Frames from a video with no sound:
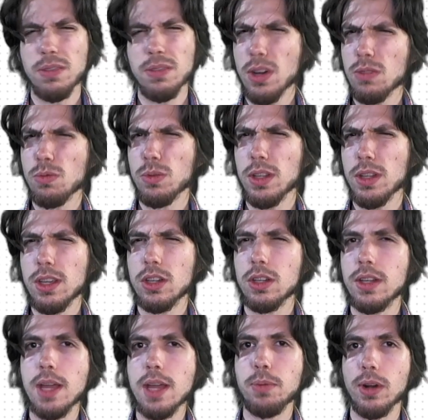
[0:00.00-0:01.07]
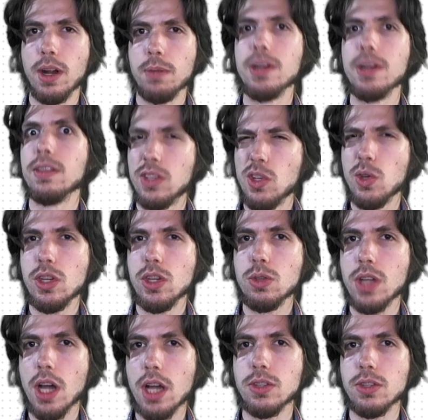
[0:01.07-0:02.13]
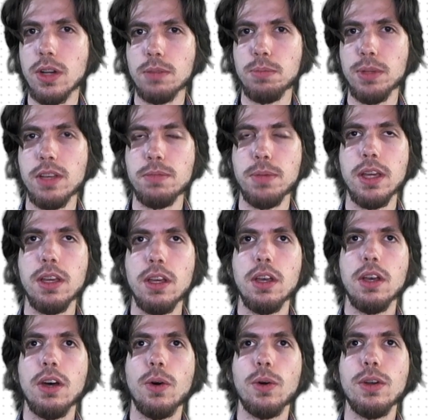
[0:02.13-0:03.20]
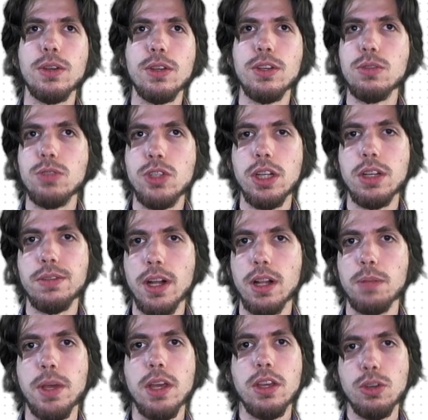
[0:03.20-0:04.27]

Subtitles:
If you're really a good game programmer, you can use Construct, believe me, or you can use GDevelop.